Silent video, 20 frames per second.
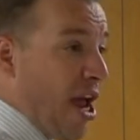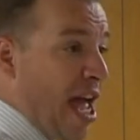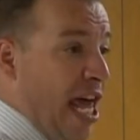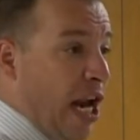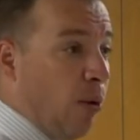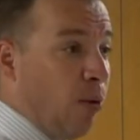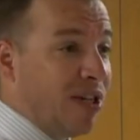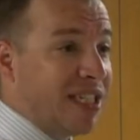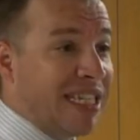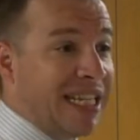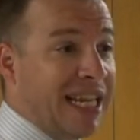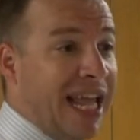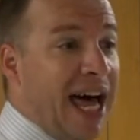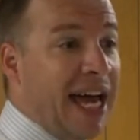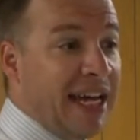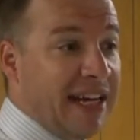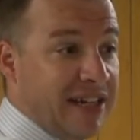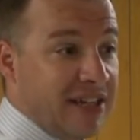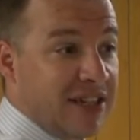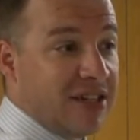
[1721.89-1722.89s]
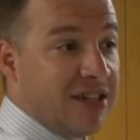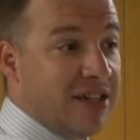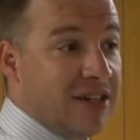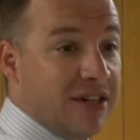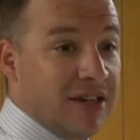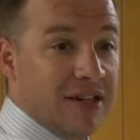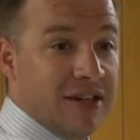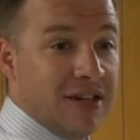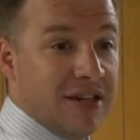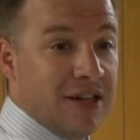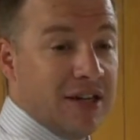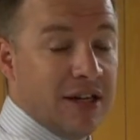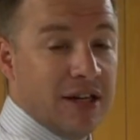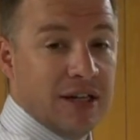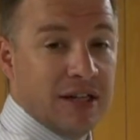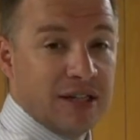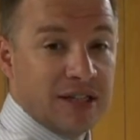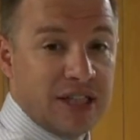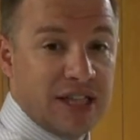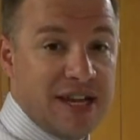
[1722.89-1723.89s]
and it was light
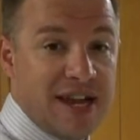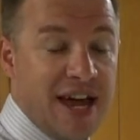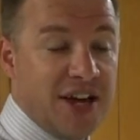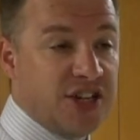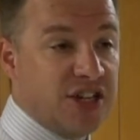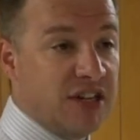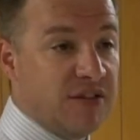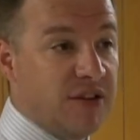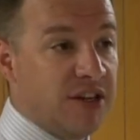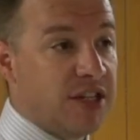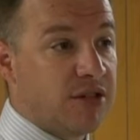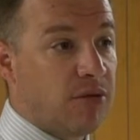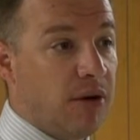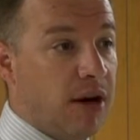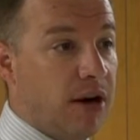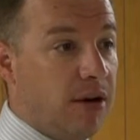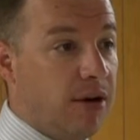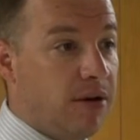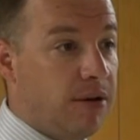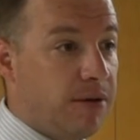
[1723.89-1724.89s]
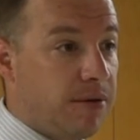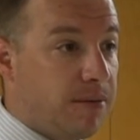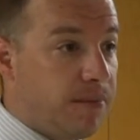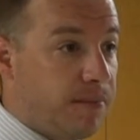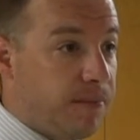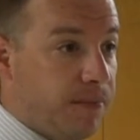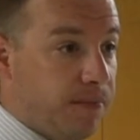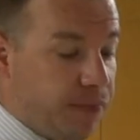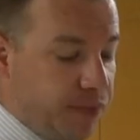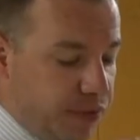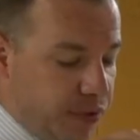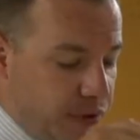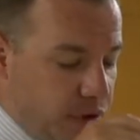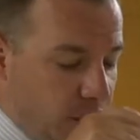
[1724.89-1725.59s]
to the nation of Israel. Yeah, that's right.